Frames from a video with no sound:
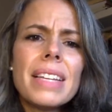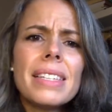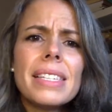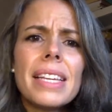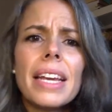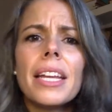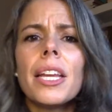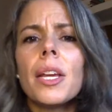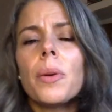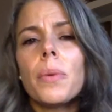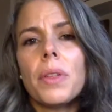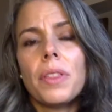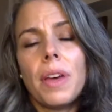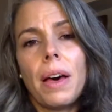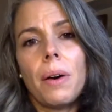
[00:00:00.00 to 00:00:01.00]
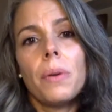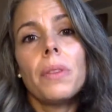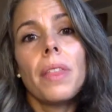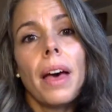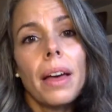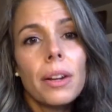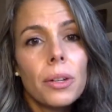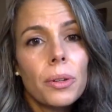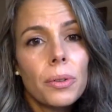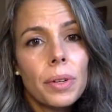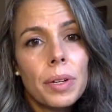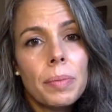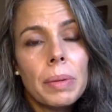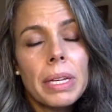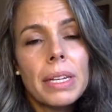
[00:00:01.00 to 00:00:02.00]
dating without that
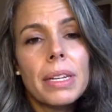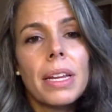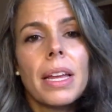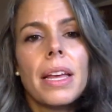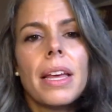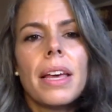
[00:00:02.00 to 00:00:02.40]
agreement.